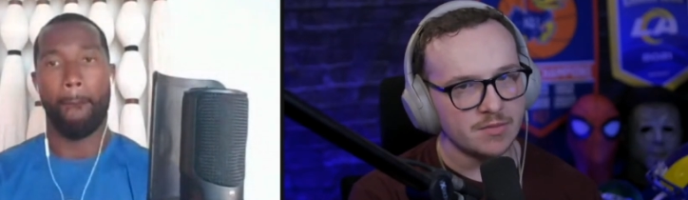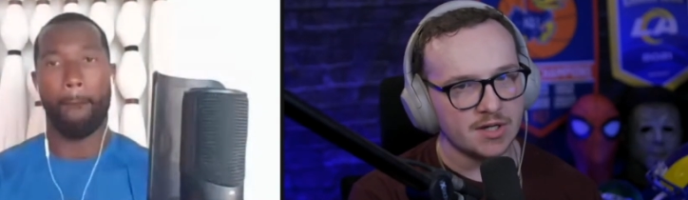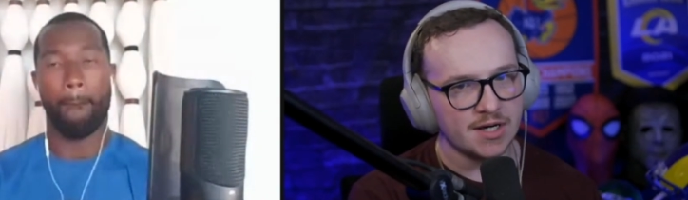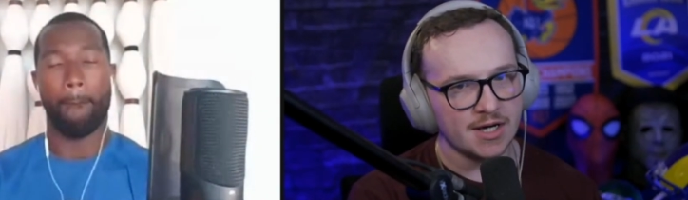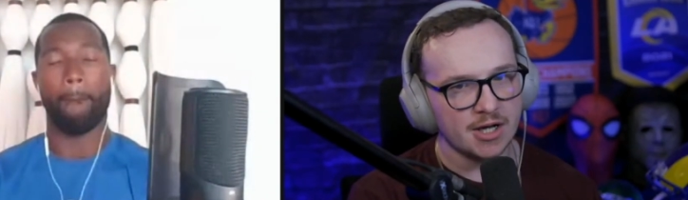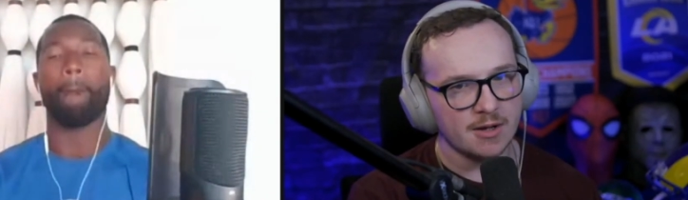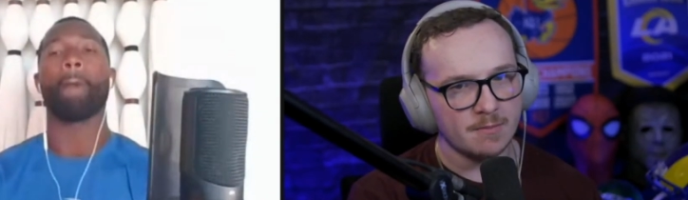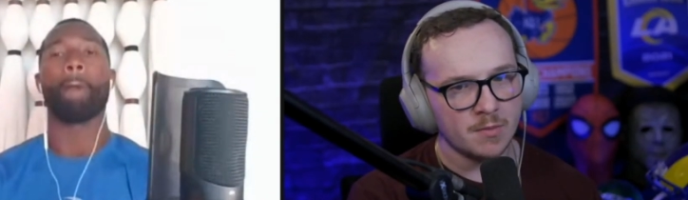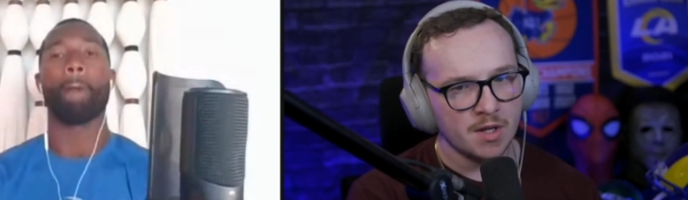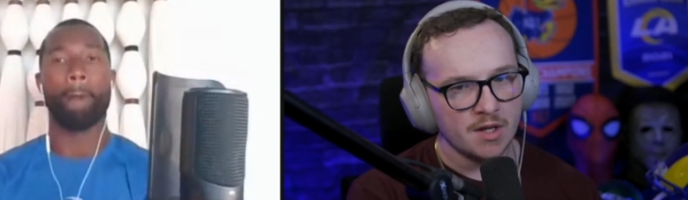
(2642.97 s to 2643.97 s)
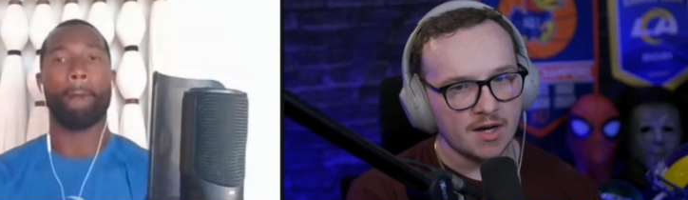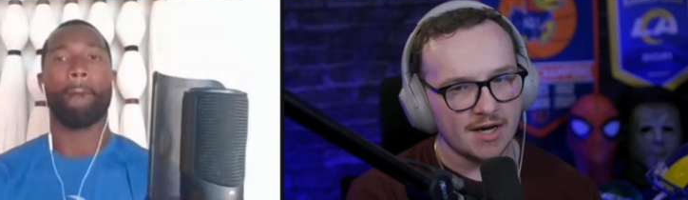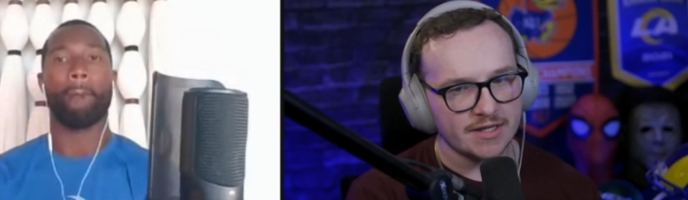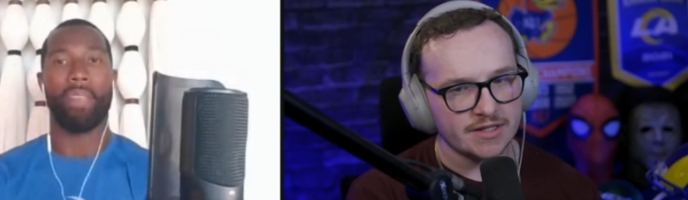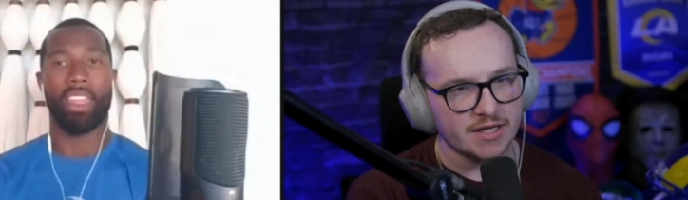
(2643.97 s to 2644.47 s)
Speaker 1: Um, I
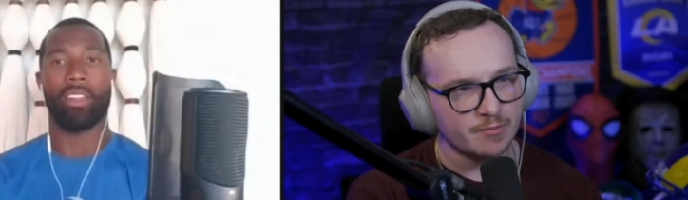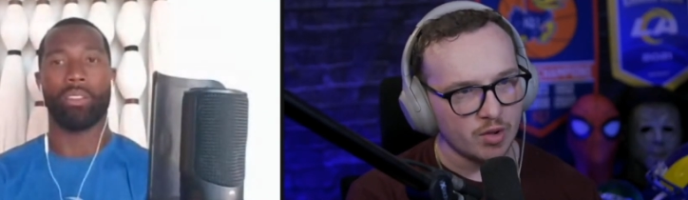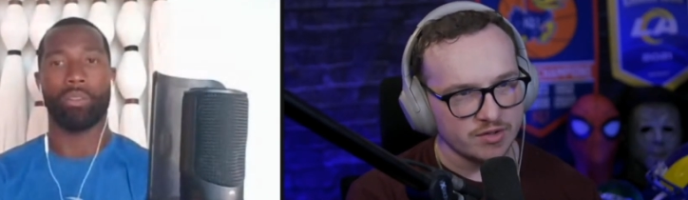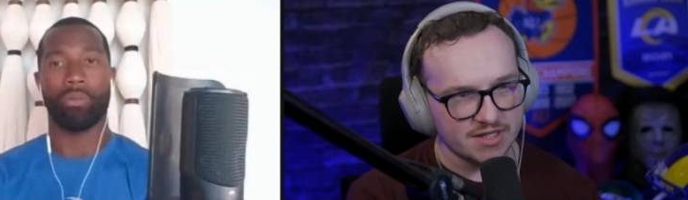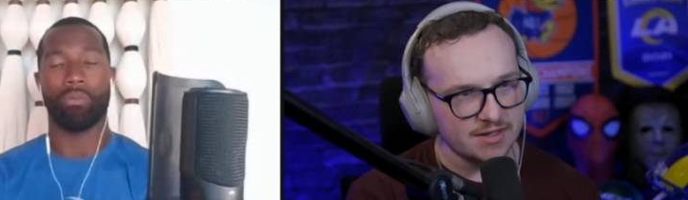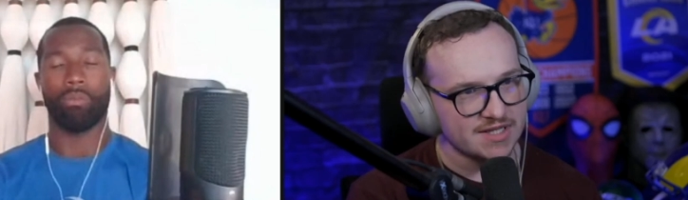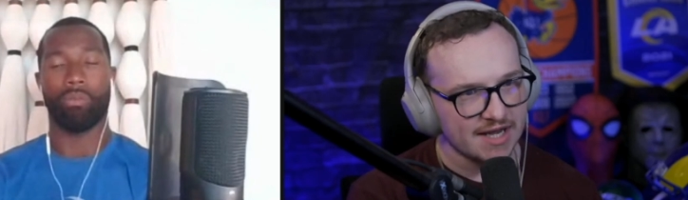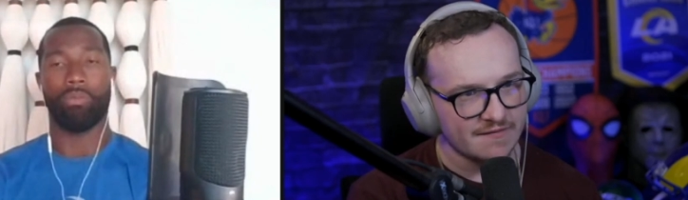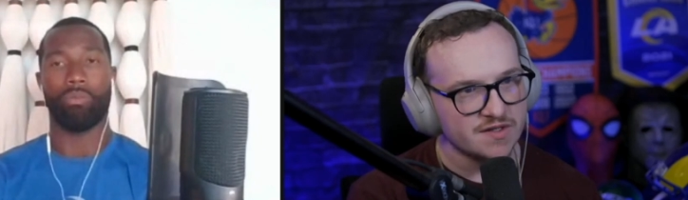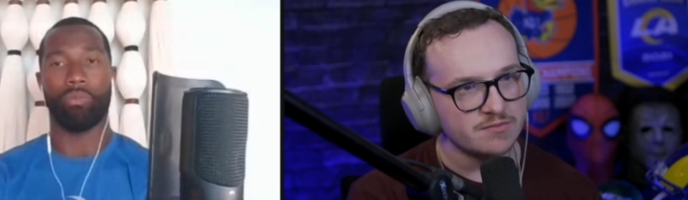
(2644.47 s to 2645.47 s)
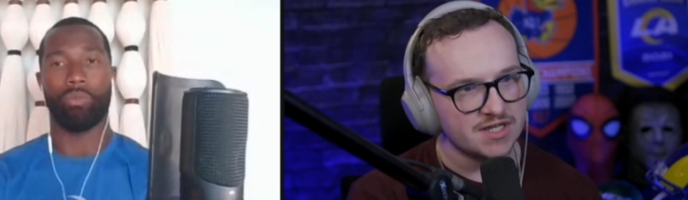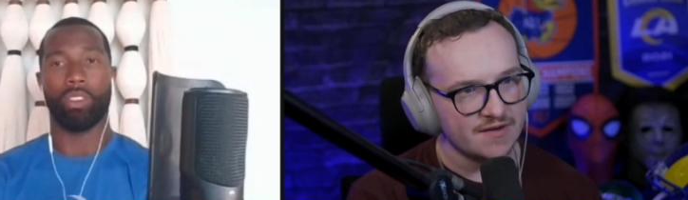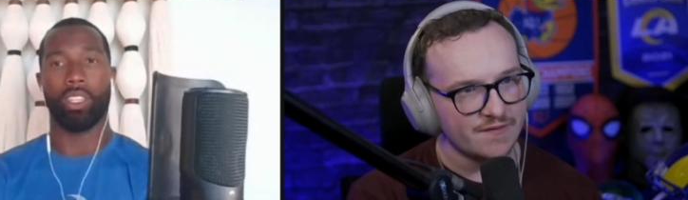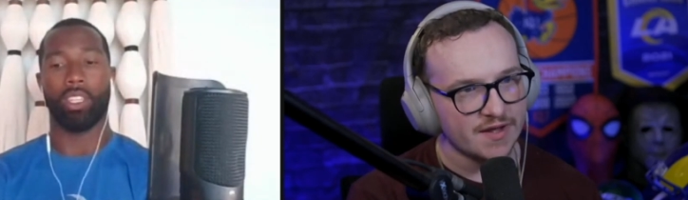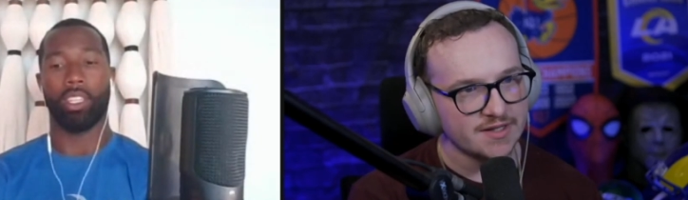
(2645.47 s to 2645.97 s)
think both teams have some
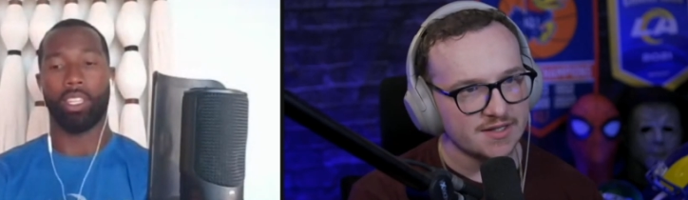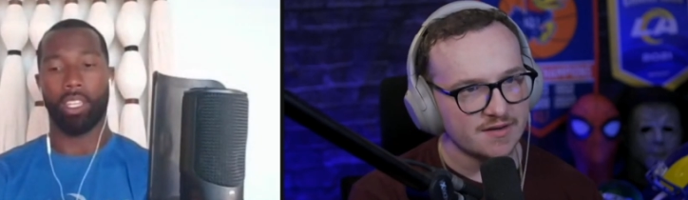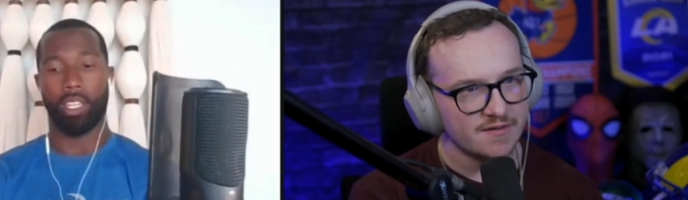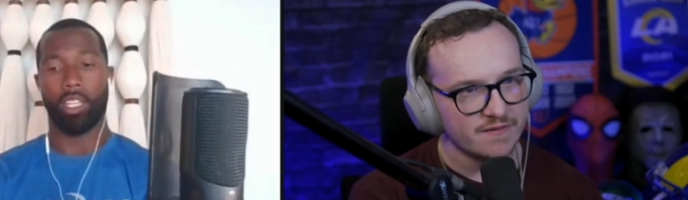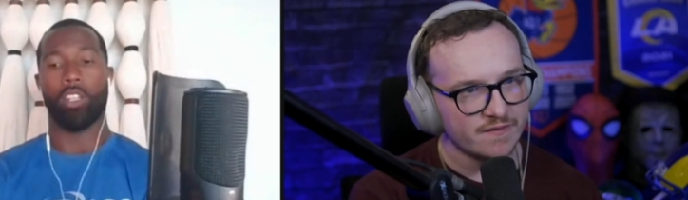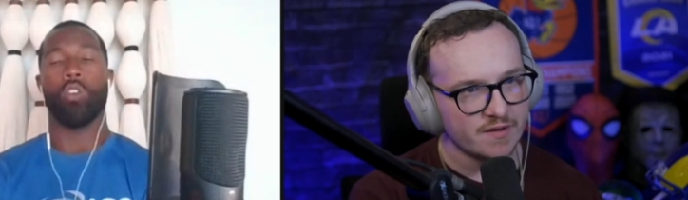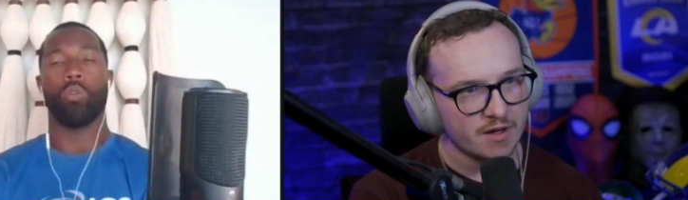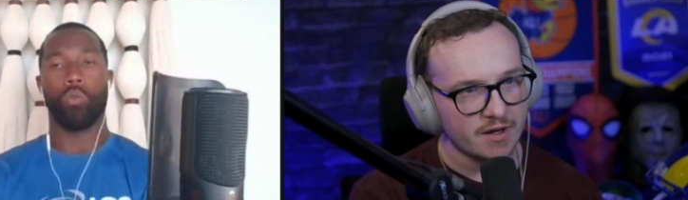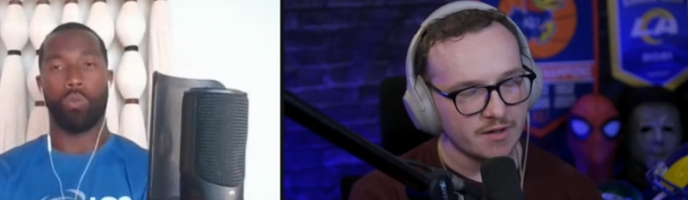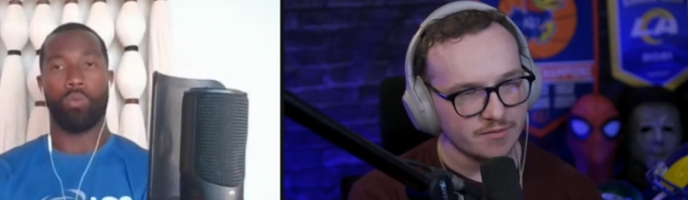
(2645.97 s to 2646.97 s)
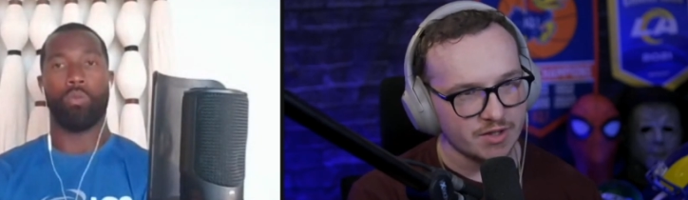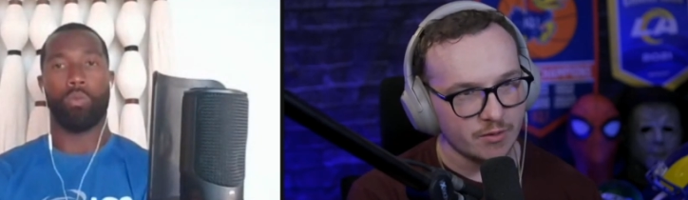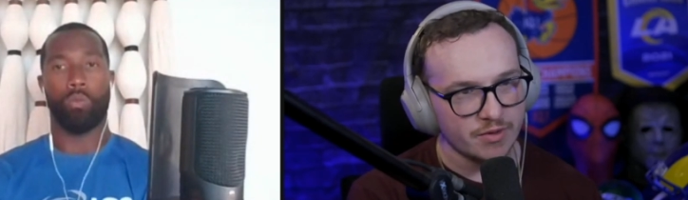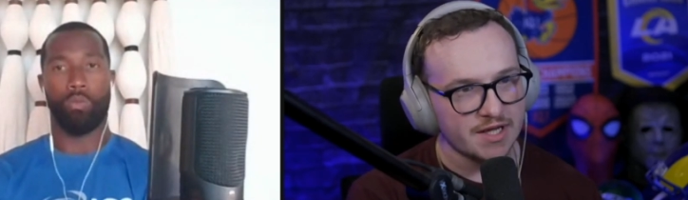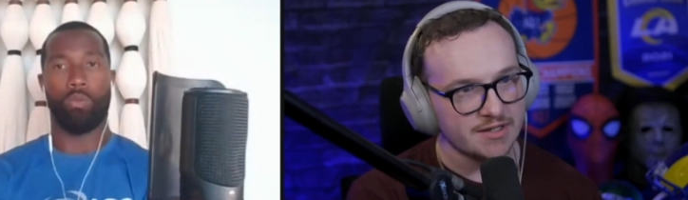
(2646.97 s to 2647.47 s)
defensive, uh, you know,
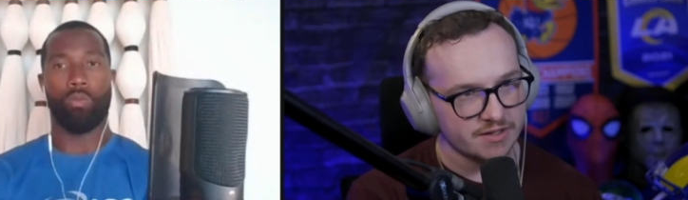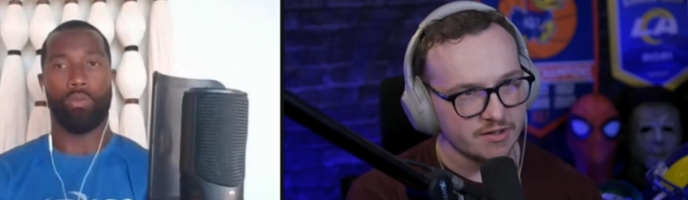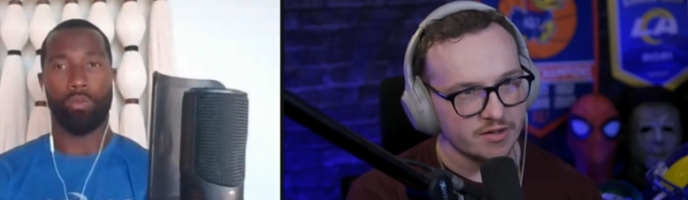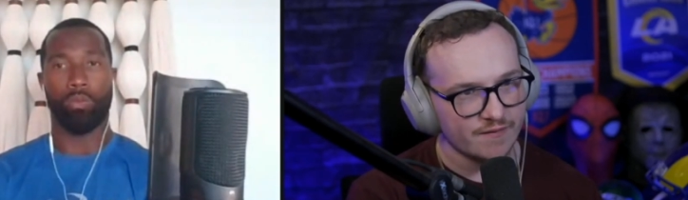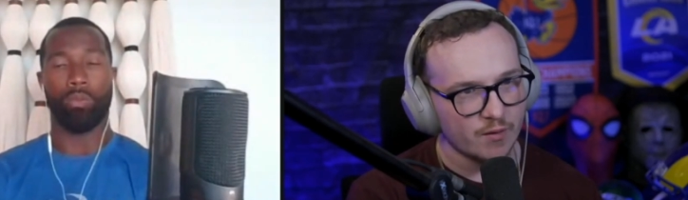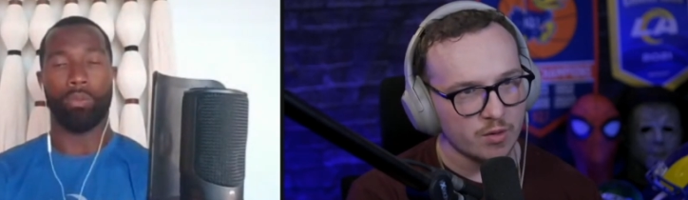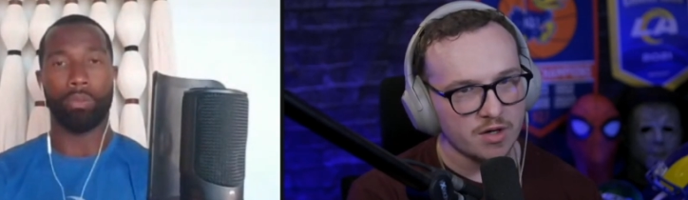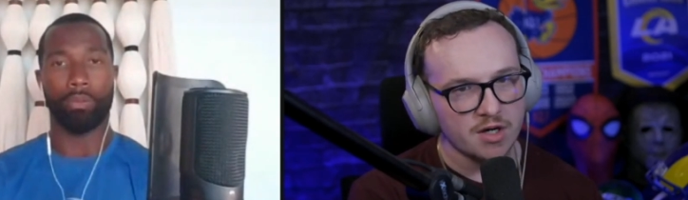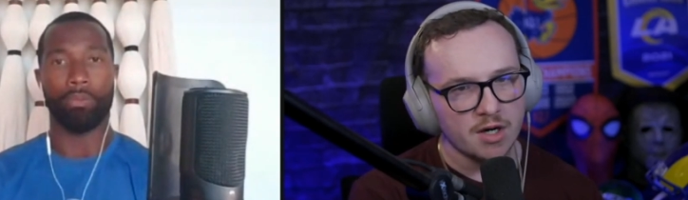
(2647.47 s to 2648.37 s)
things to look for.